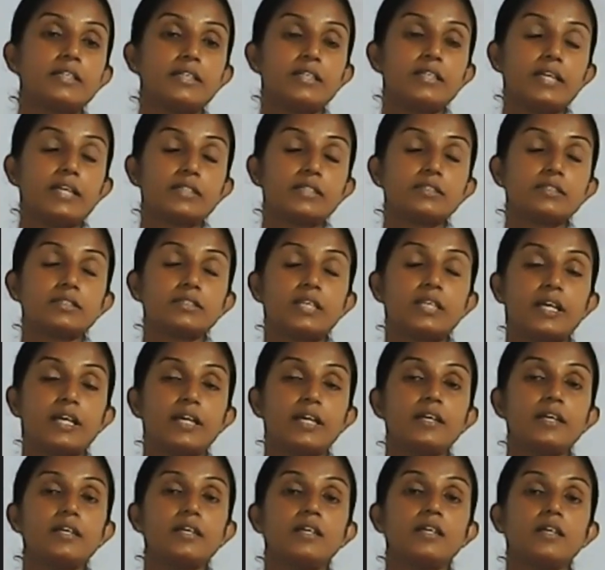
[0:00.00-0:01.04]
Next
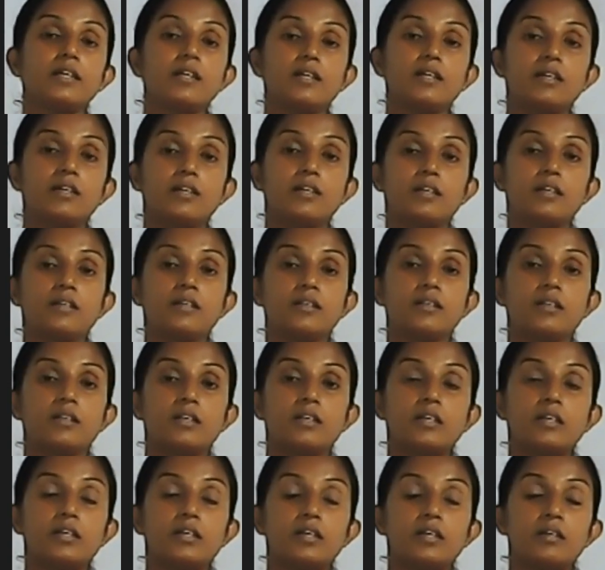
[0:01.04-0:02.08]
day,
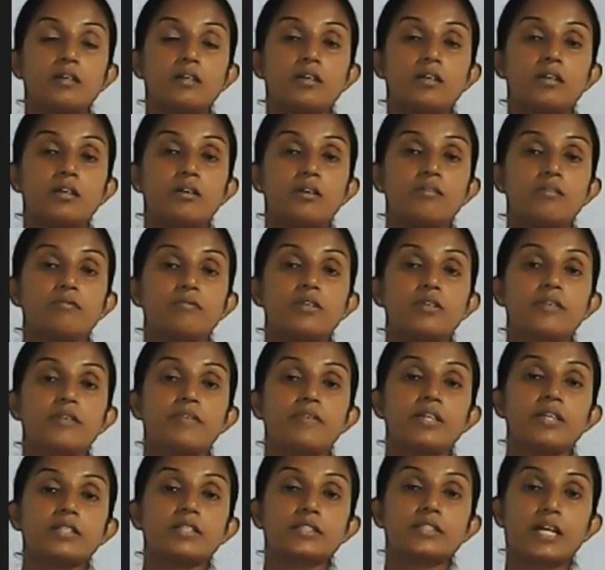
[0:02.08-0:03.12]
we
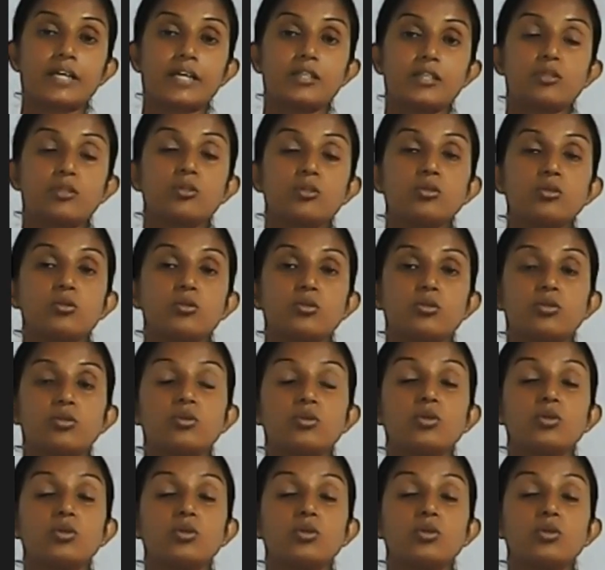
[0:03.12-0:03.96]
will try to